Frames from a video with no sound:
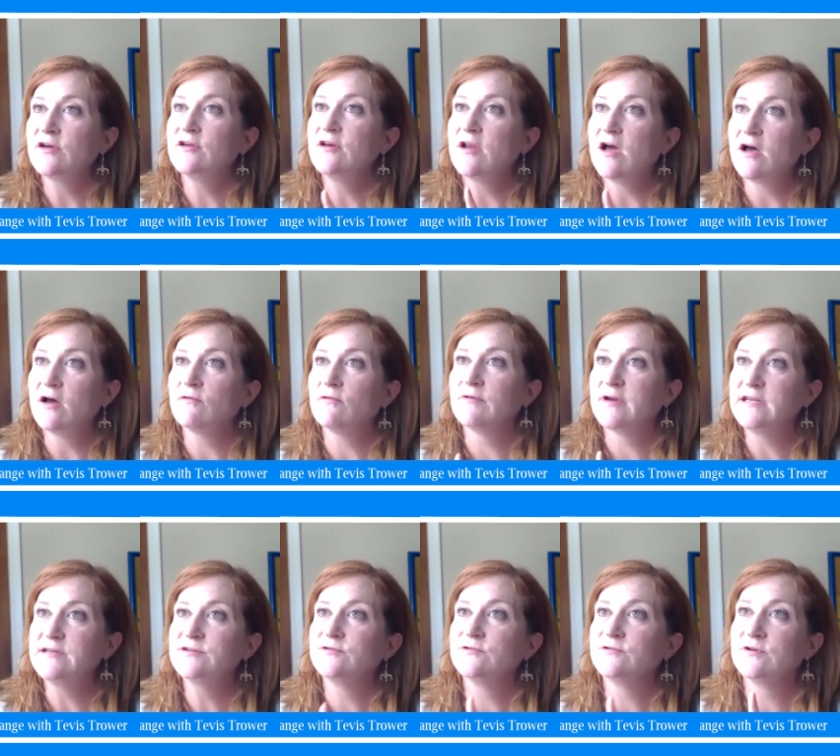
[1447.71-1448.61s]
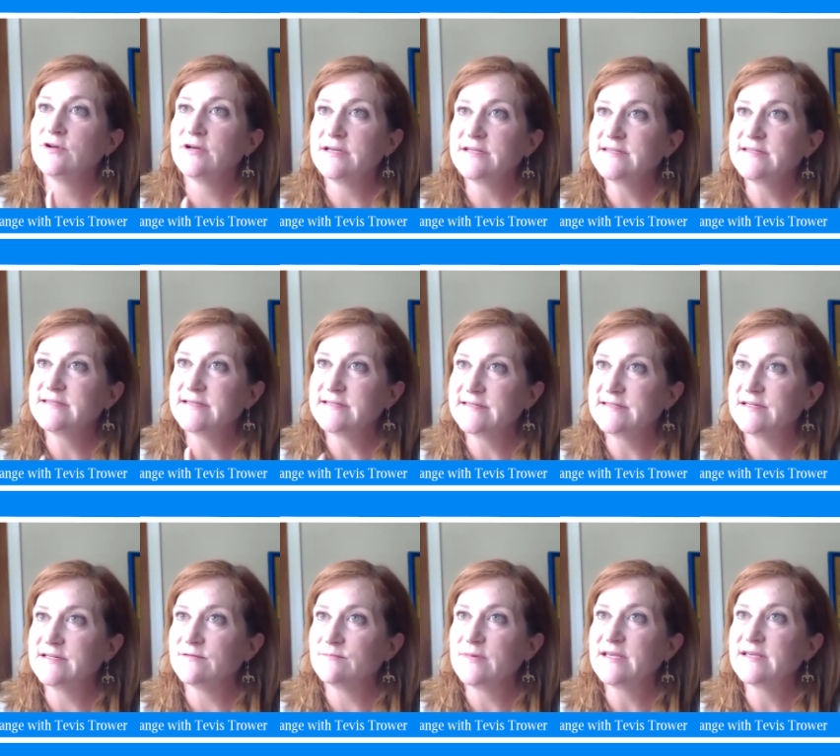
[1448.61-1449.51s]
not retool a
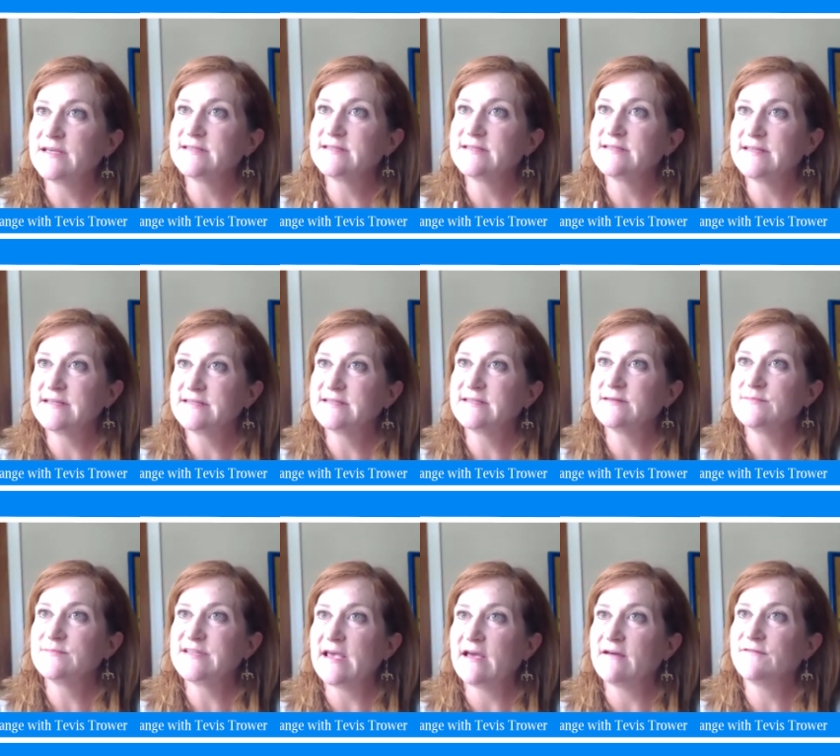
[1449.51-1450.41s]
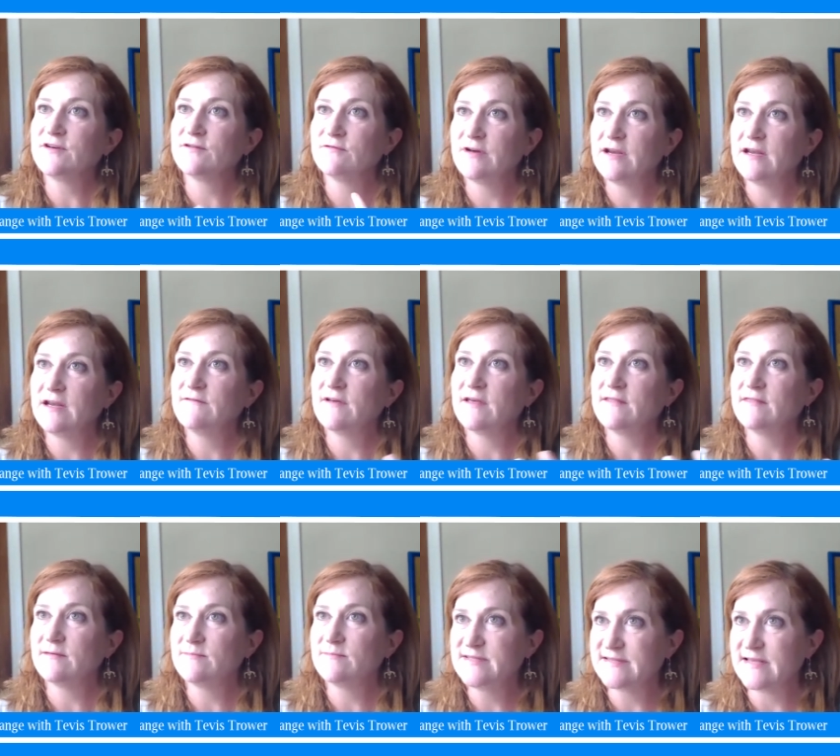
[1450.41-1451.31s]
system, because systems have to reinvent
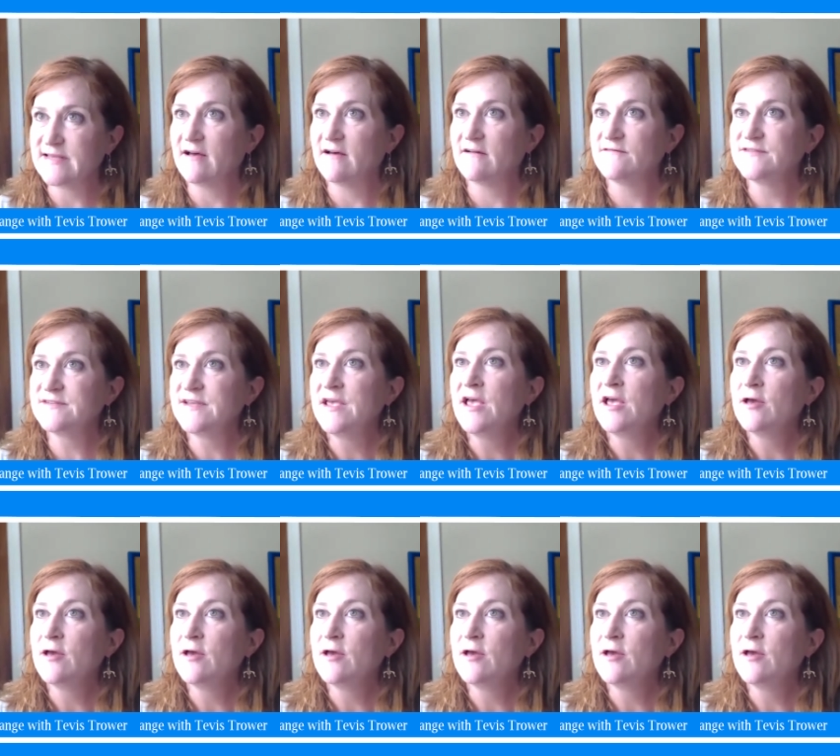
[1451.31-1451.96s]
themselves